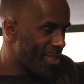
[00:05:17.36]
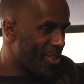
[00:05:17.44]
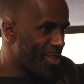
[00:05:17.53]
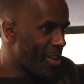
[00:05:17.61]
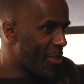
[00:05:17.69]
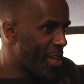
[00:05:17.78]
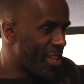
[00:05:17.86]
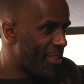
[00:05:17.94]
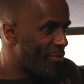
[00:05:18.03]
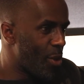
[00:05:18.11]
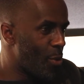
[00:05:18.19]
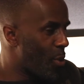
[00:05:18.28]
because I think
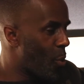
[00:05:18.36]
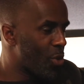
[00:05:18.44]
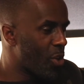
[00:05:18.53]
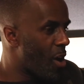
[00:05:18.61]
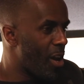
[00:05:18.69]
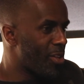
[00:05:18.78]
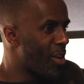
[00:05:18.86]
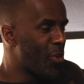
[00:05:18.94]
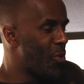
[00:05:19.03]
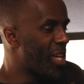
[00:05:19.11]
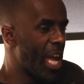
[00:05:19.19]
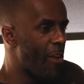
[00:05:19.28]
if those guys like
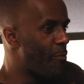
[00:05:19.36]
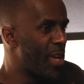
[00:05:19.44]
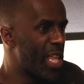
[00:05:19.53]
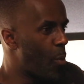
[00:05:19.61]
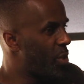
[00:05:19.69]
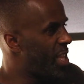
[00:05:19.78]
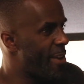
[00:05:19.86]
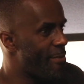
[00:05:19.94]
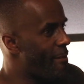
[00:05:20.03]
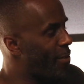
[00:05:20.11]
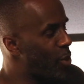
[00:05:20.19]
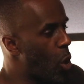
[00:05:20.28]
who came to me, they would never
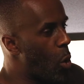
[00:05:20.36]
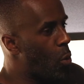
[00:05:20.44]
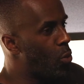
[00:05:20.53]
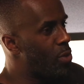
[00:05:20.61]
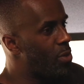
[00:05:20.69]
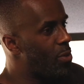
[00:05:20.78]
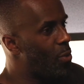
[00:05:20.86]
have known.